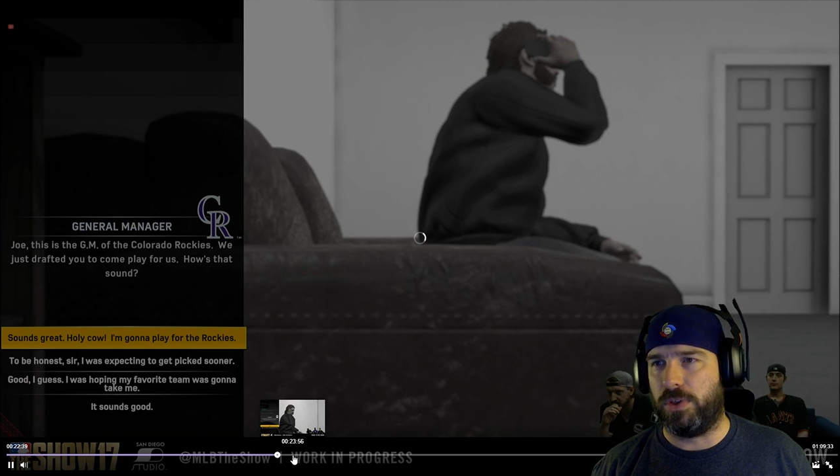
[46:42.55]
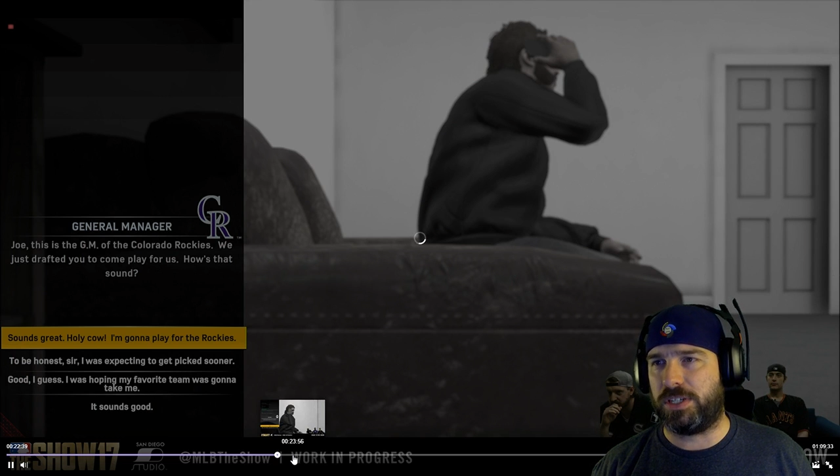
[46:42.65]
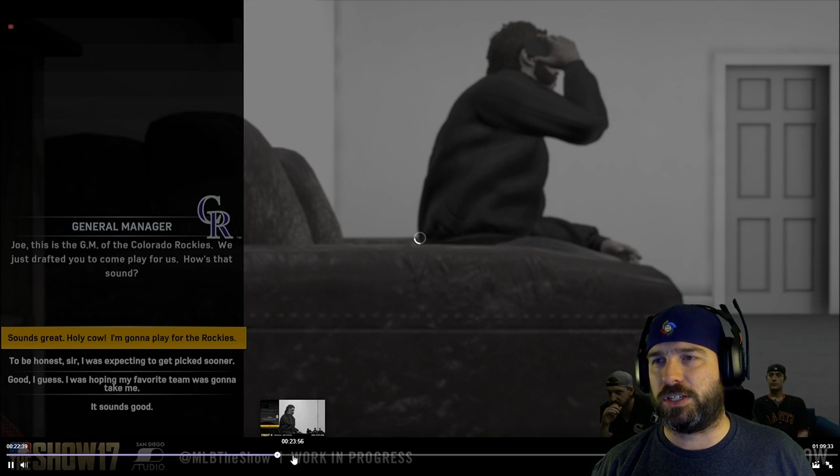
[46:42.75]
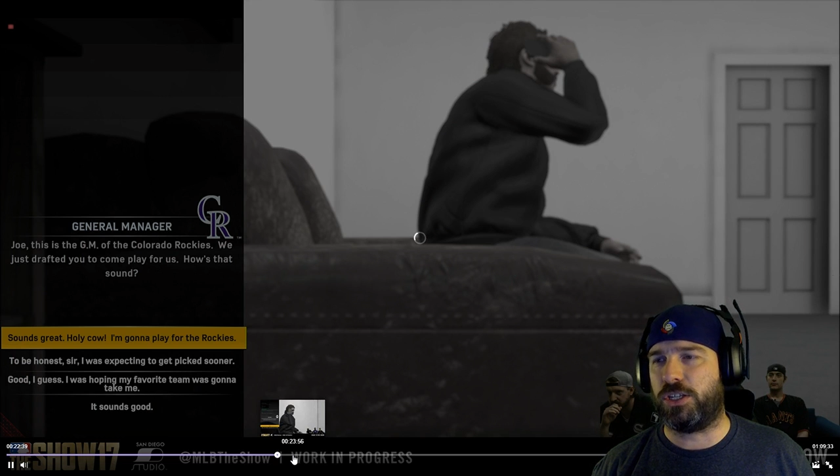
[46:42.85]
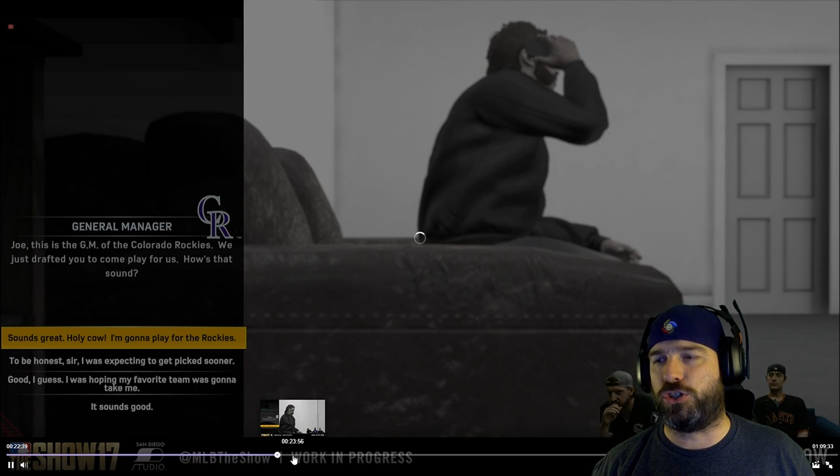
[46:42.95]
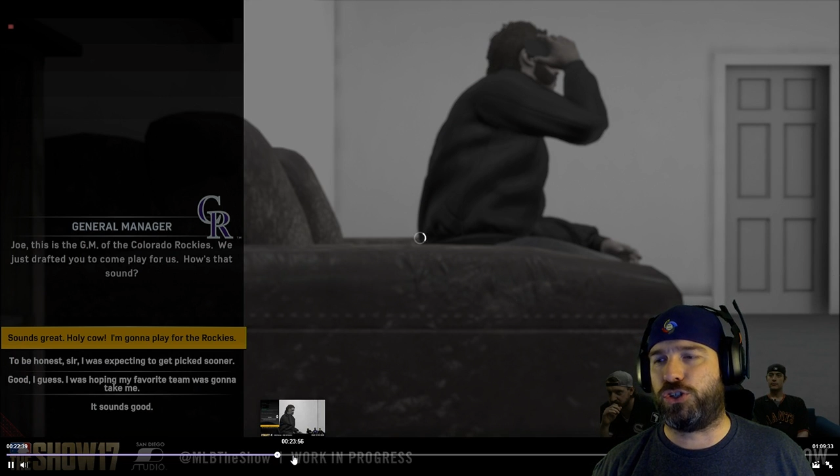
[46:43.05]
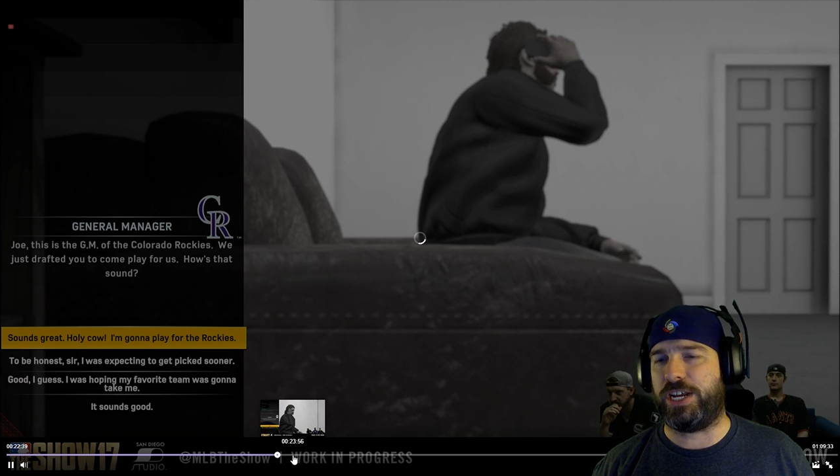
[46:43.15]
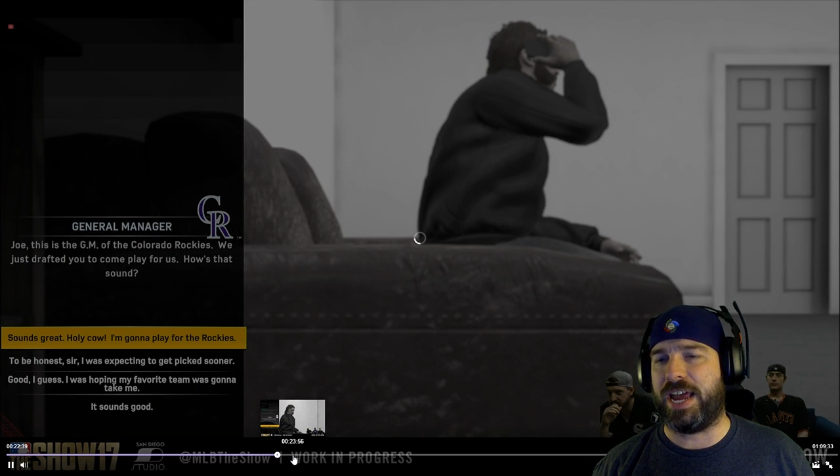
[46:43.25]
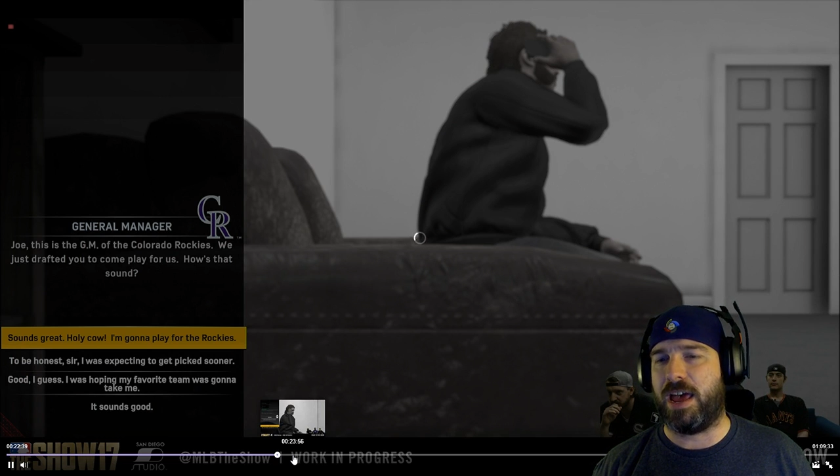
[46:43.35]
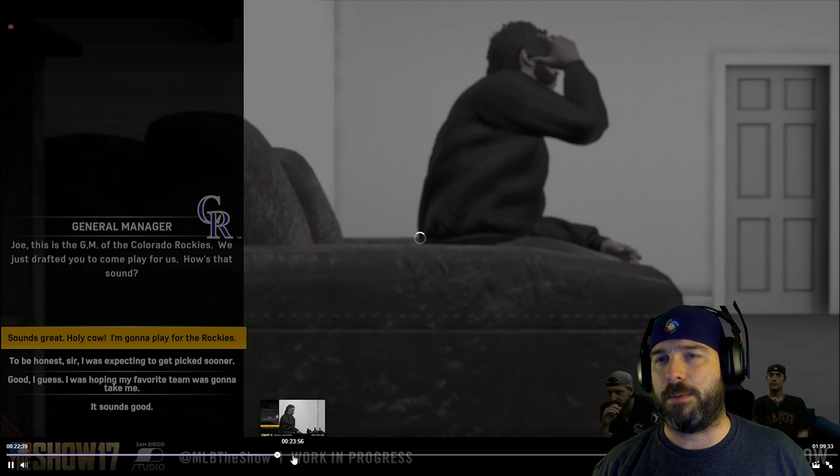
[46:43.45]
this is the
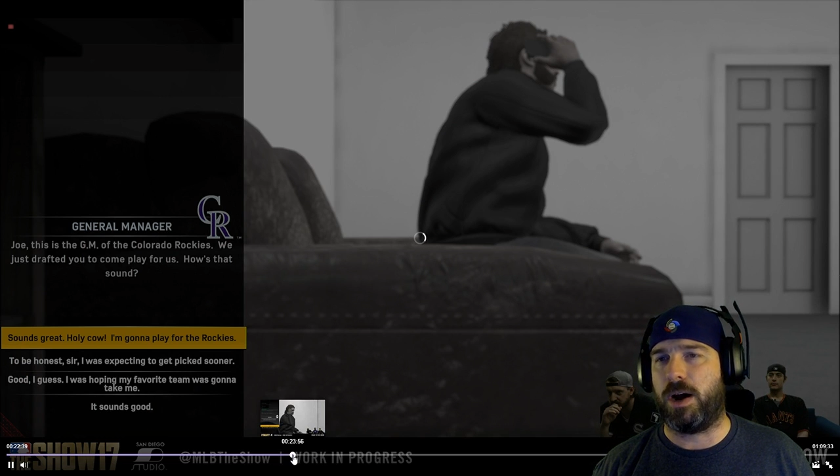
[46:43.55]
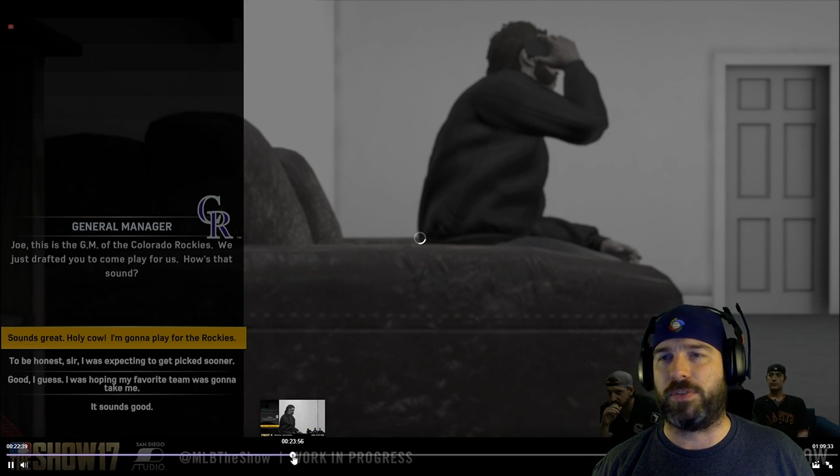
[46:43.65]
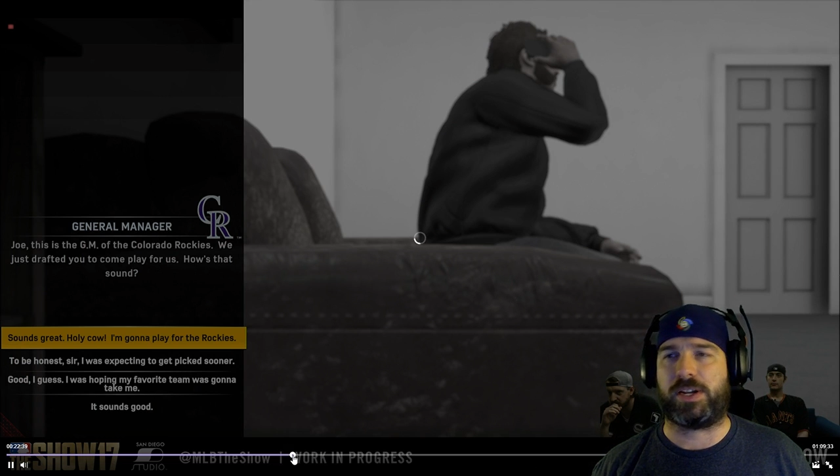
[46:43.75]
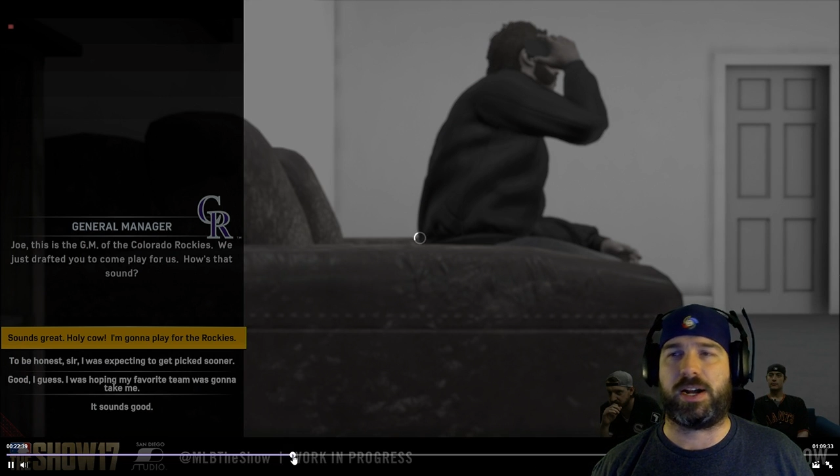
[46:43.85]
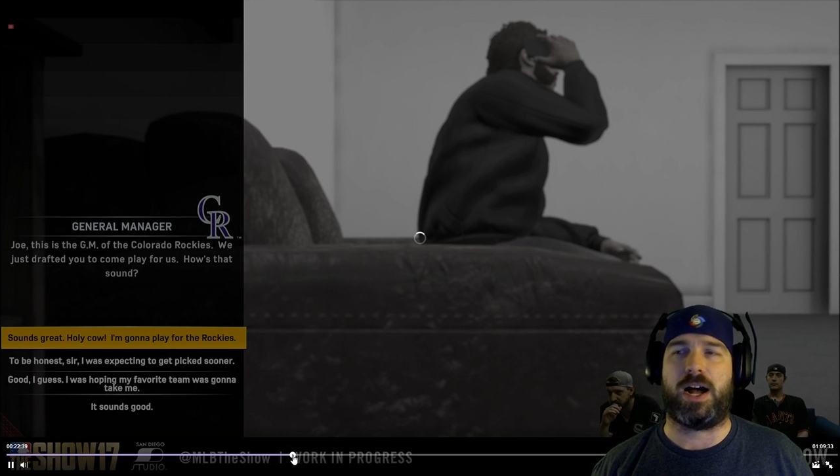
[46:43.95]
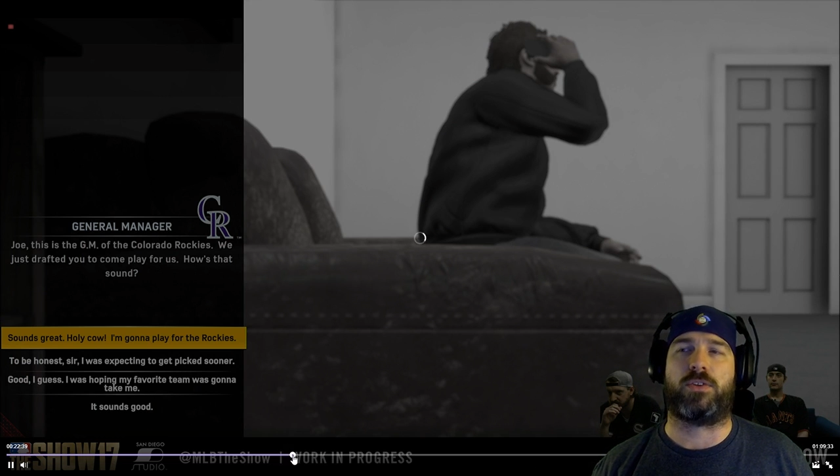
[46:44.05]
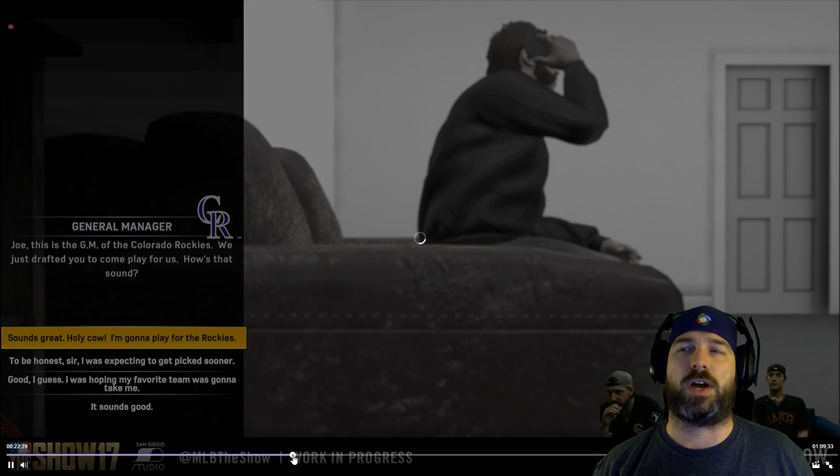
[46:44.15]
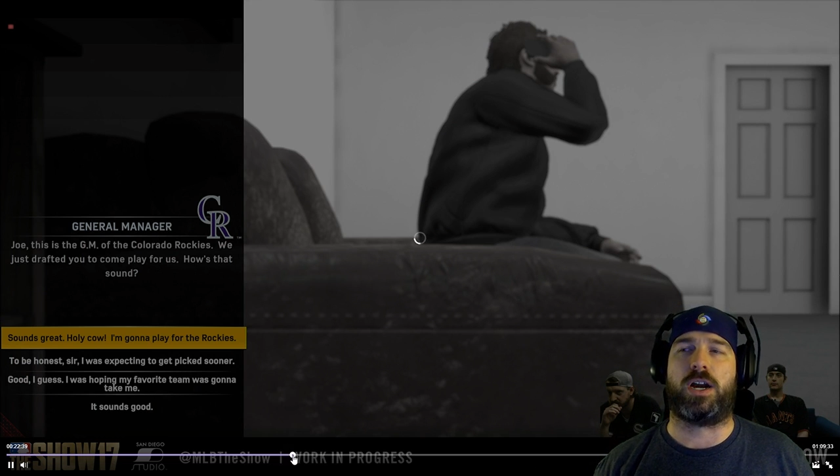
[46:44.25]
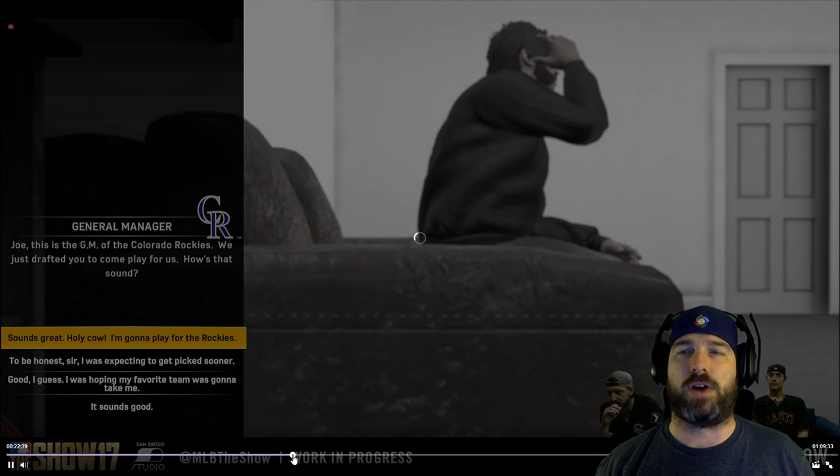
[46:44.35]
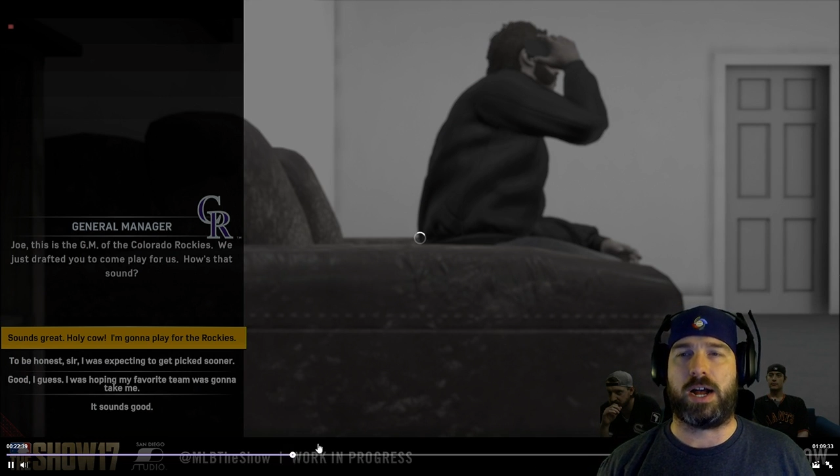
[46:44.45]
GM of the
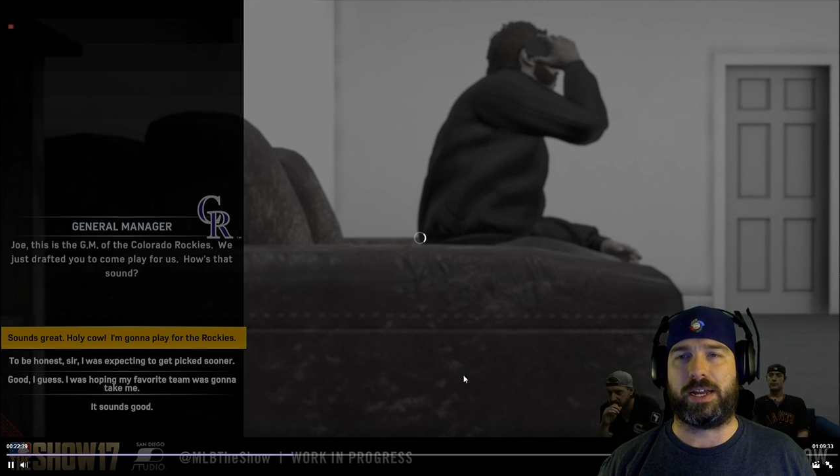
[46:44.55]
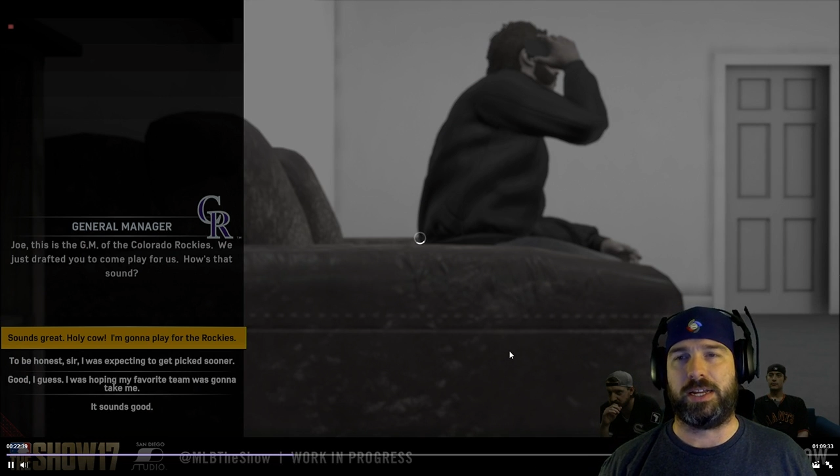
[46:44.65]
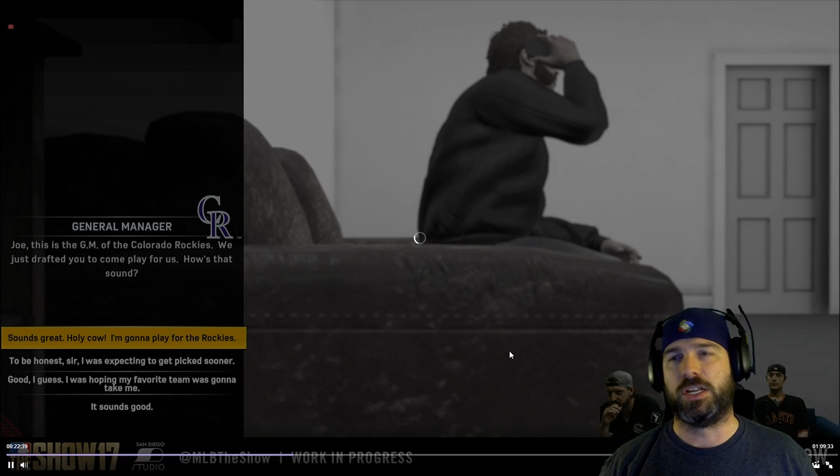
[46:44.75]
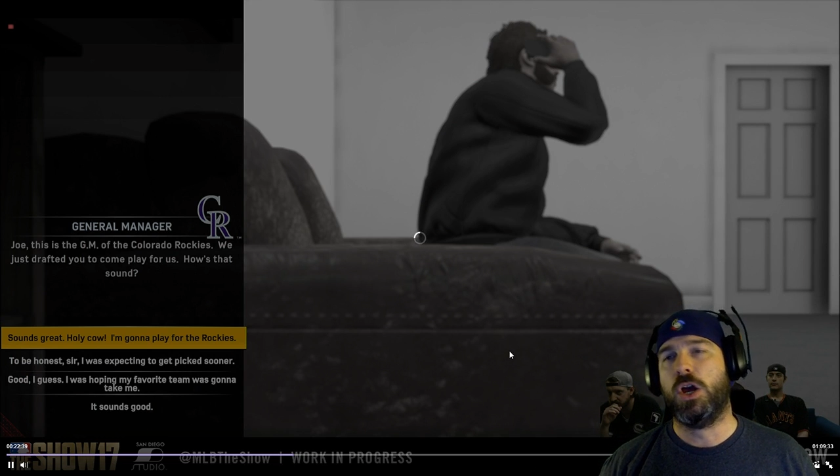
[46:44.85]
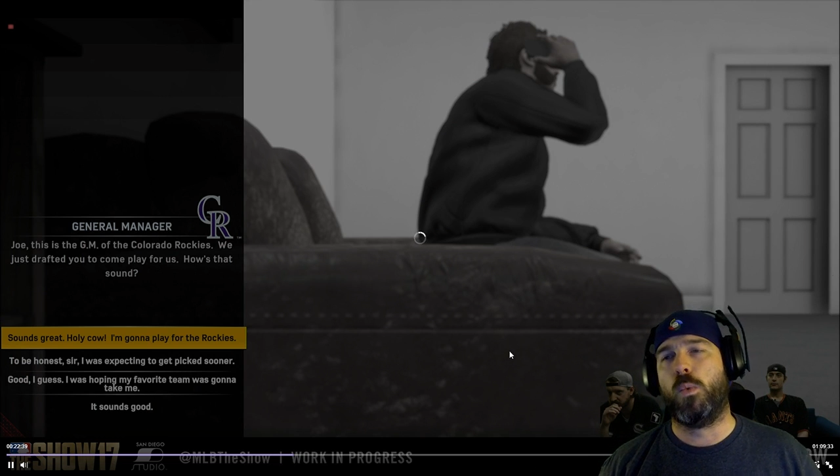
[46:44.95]
Colorado Rockies.